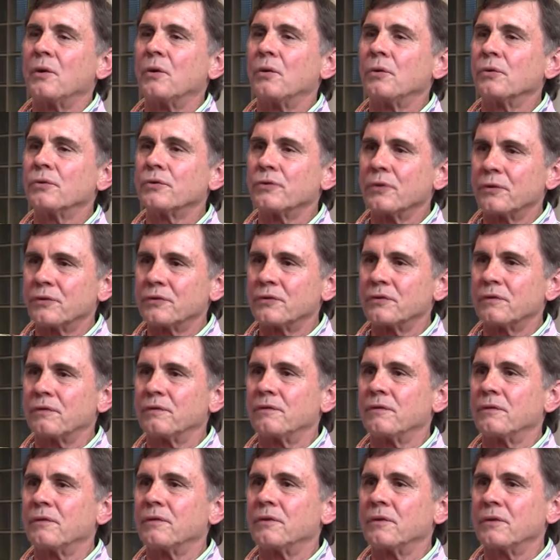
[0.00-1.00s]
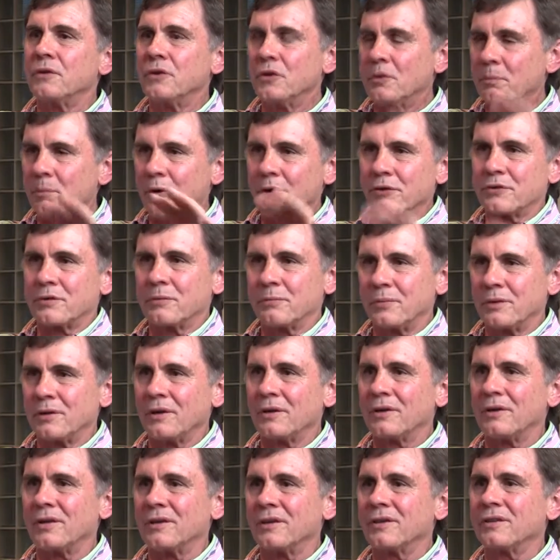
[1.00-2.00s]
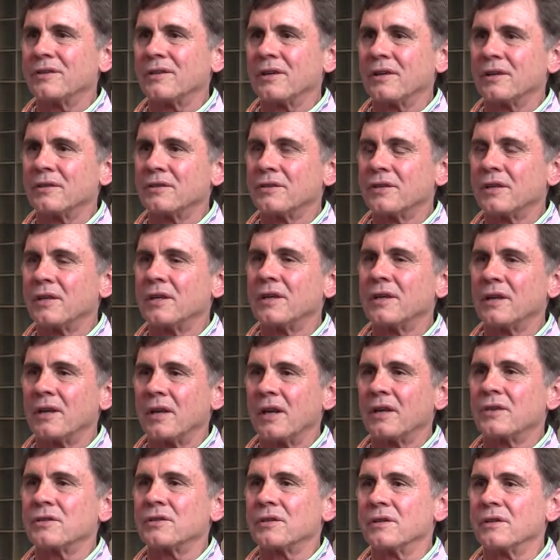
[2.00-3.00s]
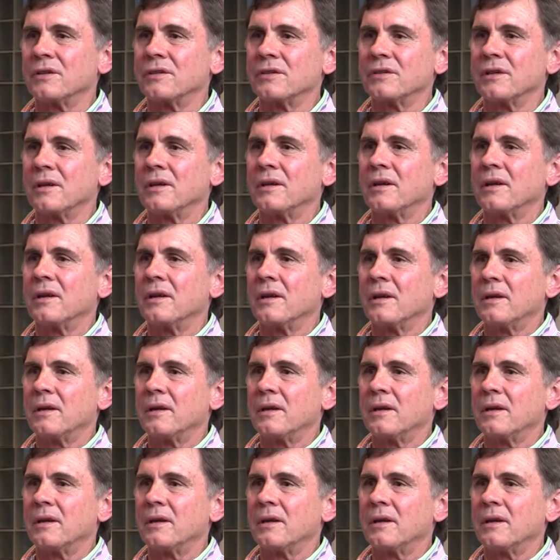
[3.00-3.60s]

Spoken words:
all sorts of new possibilities and see connections that